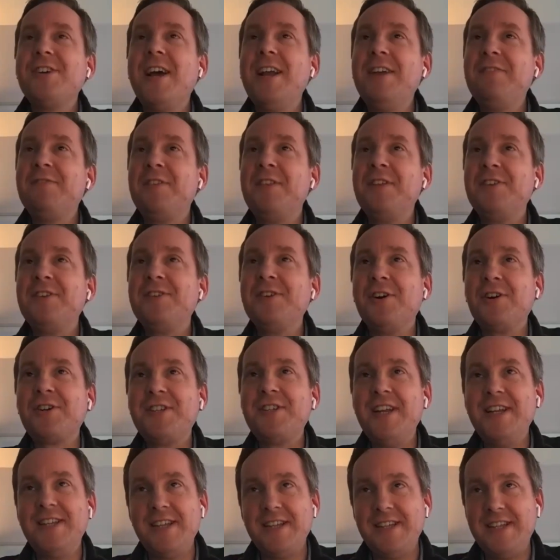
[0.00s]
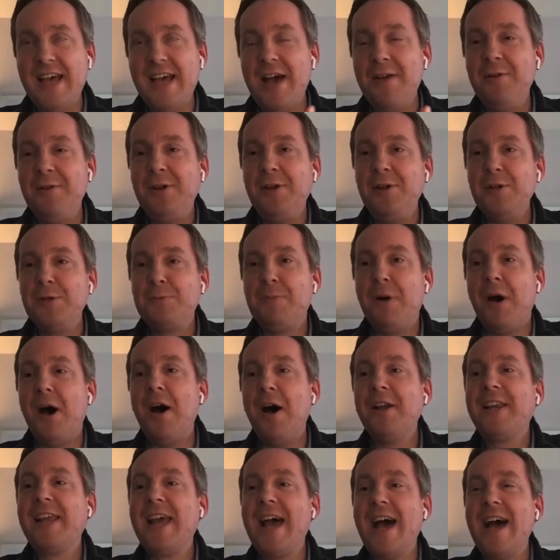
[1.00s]
title for the talk today is how to use
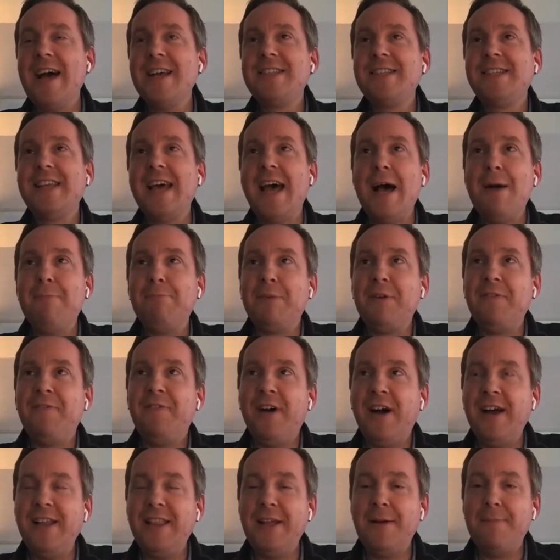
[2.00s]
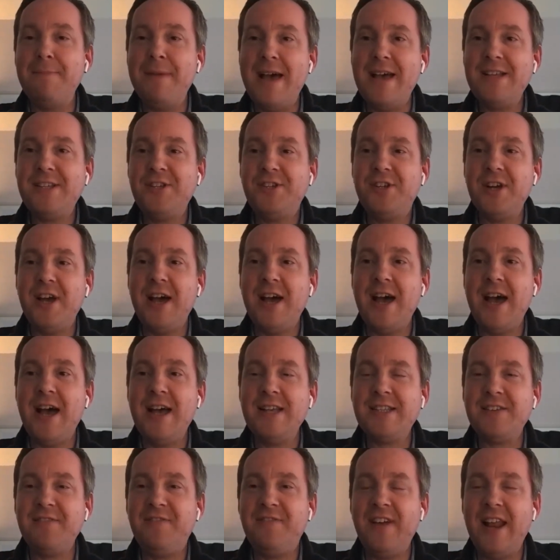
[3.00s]
podcasts to amplify their message
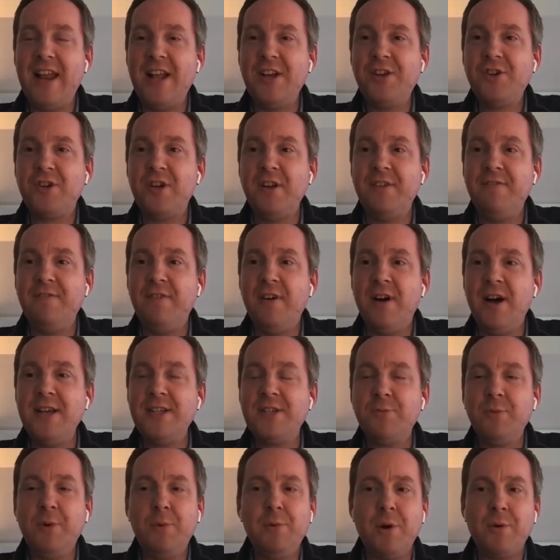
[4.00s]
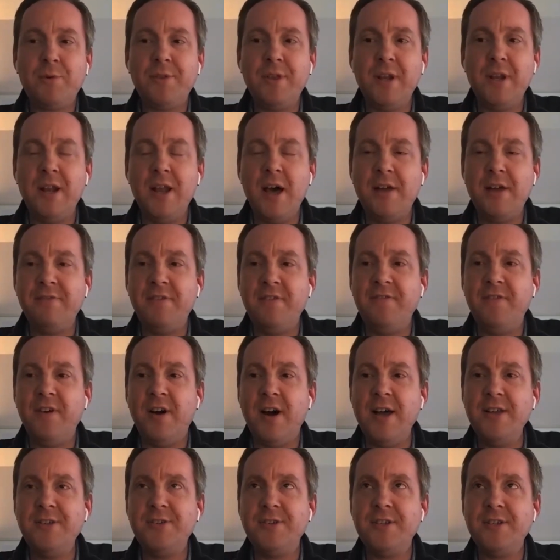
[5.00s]
as a financial advisor. And we work with a lot of
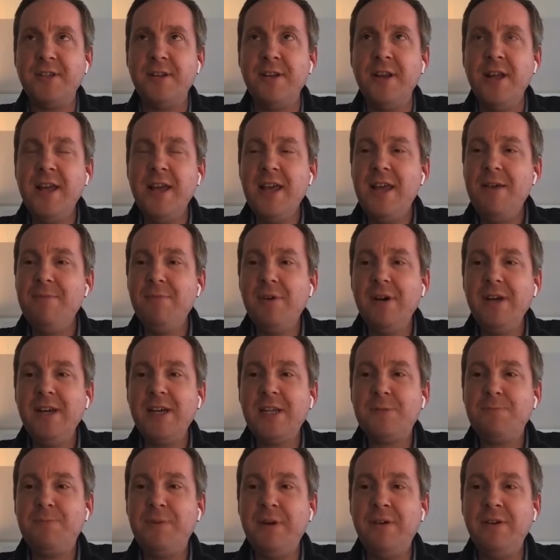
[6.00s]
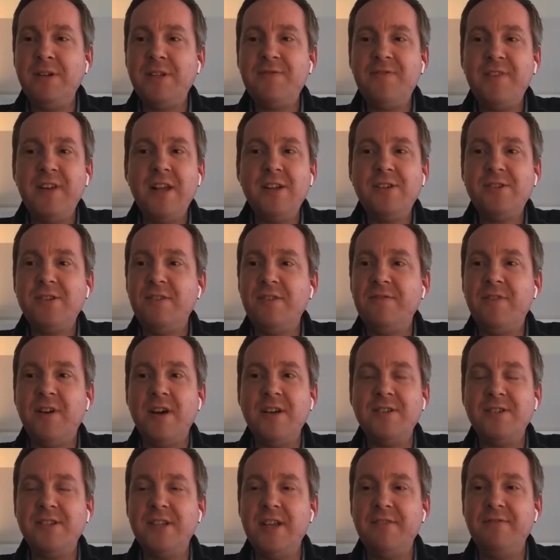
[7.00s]
advisors. And in my experience, financial
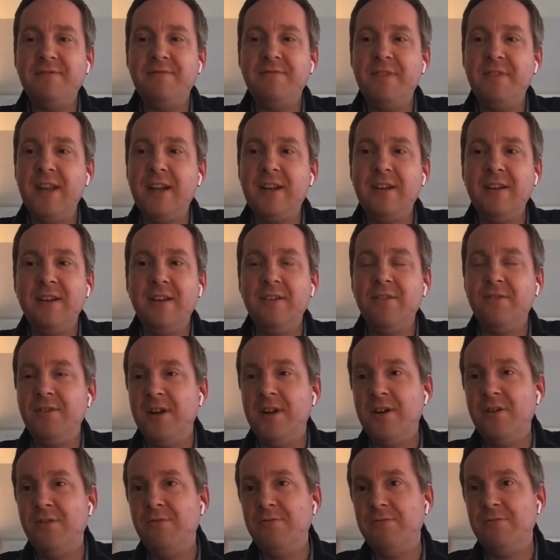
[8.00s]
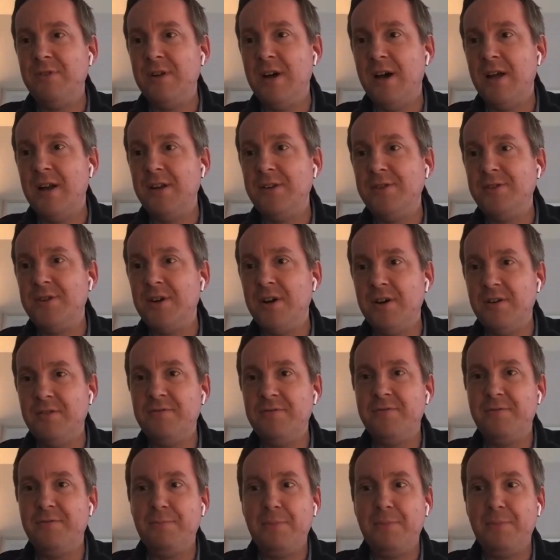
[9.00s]
advisors have little or no knowledge of